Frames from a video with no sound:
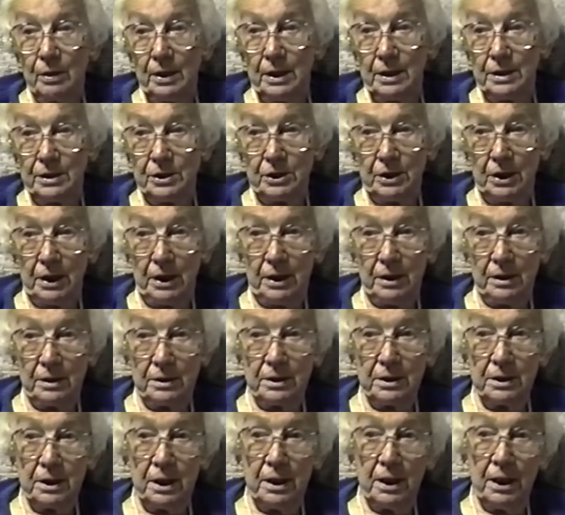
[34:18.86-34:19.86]
his
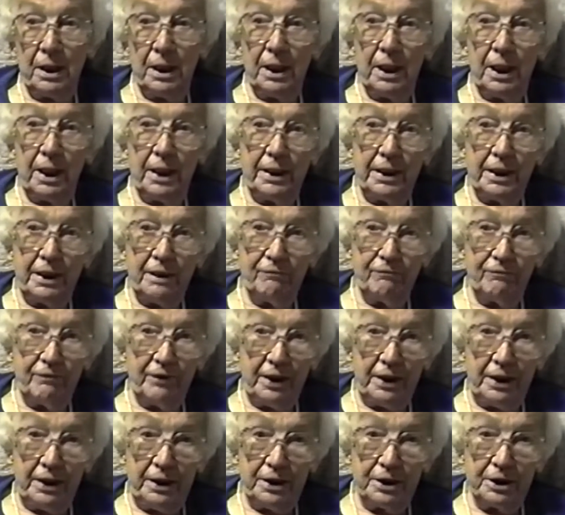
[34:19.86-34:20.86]
years, and he
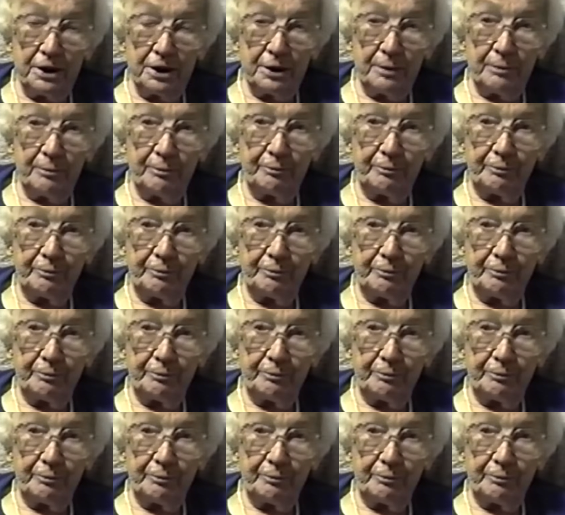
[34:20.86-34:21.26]
finished.